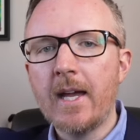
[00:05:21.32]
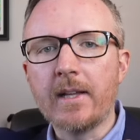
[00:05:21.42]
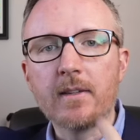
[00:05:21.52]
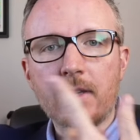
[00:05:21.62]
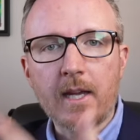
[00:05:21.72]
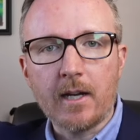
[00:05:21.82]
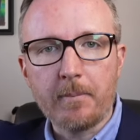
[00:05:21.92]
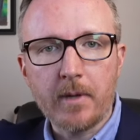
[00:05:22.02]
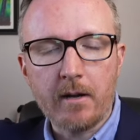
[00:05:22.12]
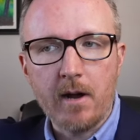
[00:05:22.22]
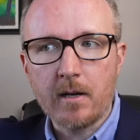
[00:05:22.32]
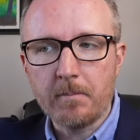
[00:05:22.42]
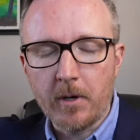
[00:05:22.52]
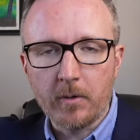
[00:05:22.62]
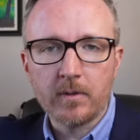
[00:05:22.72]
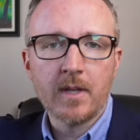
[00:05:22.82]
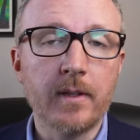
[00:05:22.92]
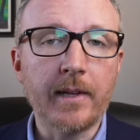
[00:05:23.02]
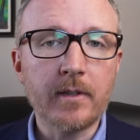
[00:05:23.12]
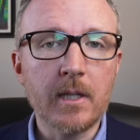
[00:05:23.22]
And sync it up later on in post. So
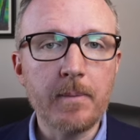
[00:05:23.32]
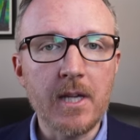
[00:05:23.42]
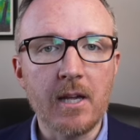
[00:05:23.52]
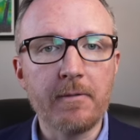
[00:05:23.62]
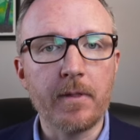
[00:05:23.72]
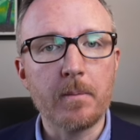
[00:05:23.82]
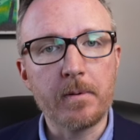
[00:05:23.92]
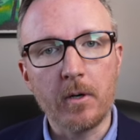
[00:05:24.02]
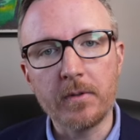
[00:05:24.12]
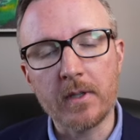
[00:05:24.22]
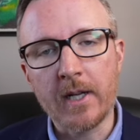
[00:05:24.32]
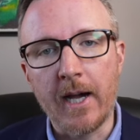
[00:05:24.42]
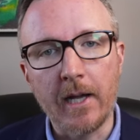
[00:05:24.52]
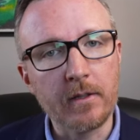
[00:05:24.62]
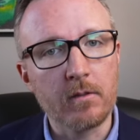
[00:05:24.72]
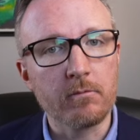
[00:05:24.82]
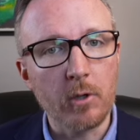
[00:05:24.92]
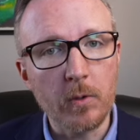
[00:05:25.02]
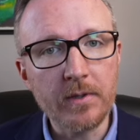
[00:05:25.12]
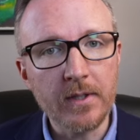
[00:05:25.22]
that's going to be it for the pros and cons of the
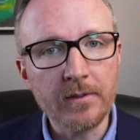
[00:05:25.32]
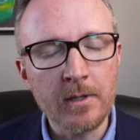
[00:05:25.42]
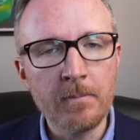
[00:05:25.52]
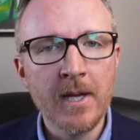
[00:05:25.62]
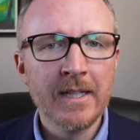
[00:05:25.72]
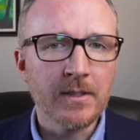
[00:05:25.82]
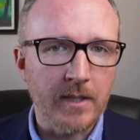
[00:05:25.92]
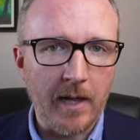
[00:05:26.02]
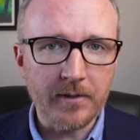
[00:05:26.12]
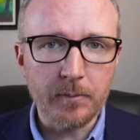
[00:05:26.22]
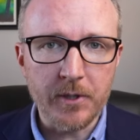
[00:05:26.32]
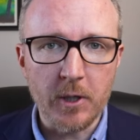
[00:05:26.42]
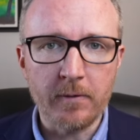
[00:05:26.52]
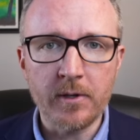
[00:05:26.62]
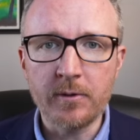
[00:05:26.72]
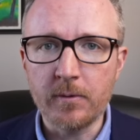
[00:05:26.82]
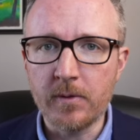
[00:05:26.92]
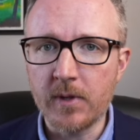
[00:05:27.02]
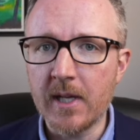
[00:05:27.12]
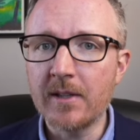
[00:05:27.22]
Rode system. Now let's switch over to
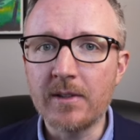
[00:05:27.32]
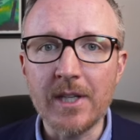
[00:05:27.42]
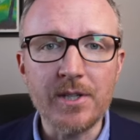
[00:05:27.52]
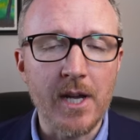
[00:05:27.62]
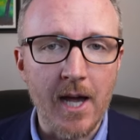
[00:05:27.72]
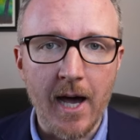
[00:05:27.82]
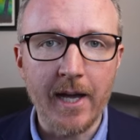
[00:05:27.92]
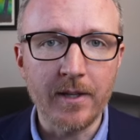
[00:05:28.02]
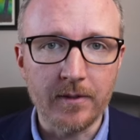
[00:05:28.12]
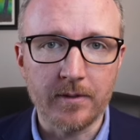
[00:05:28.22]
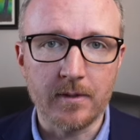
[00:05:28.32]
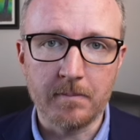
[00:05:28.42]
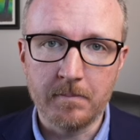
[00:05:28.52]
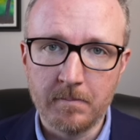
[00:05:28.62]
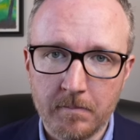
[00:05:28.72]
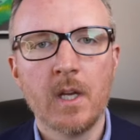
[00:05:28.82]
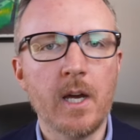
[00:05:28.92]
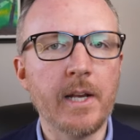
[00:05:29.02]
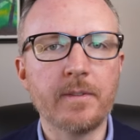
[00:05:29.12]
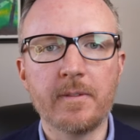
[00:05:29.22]
the DJI system.
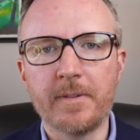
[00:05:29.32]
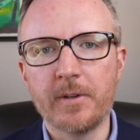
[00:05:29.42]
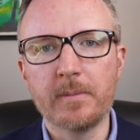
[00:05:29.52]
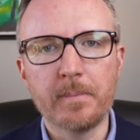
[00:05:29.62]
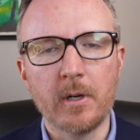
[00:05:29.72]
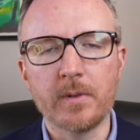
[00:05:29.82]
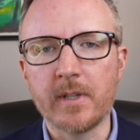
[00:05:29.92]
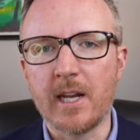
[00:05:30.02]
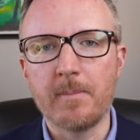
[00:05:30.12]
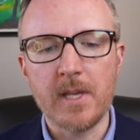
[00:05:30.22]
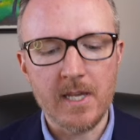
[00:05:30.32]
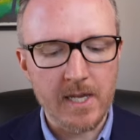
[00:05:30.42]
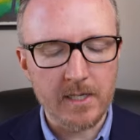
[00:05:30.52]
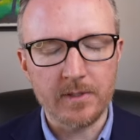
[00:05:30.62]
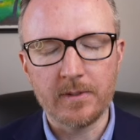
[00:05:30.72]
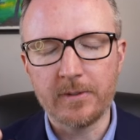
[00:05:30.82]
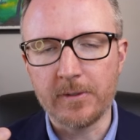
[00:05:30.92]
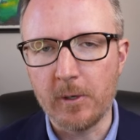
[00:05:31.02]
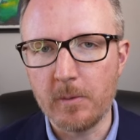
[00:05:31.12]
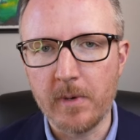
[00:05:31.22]
All right, so the first pro has got to be it is
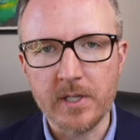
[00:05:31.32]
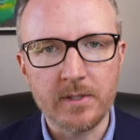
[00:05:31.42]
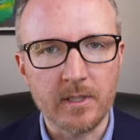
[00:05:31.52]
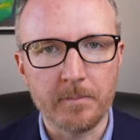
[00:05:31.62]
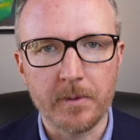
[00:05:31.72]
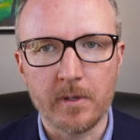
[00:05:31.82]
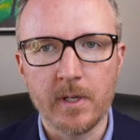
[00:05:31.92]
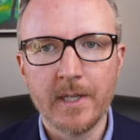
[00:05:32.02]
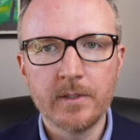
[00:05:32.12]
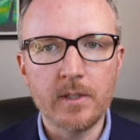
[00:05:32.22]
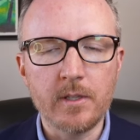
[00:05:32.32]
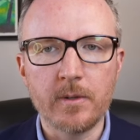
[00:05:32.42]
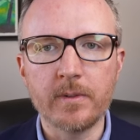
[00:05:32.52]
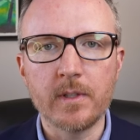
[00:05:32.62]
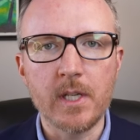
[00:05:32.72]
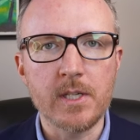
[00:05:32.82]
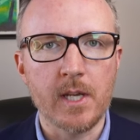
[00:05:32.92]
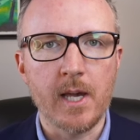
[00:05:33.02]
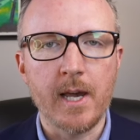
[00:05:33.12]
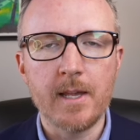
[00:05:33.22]
so much simpler to use the
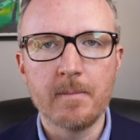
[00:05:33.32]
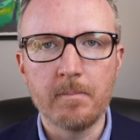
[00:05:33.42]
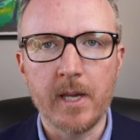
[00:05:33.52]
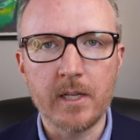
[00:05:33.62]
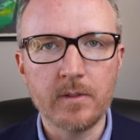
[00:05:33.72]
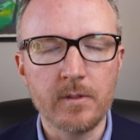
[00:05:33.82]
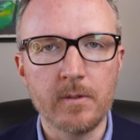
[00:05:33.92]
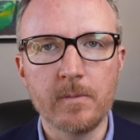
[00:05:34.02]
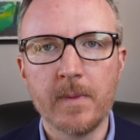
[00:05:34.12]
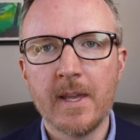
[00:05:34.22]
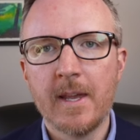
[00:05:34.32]
DJI Mic 2.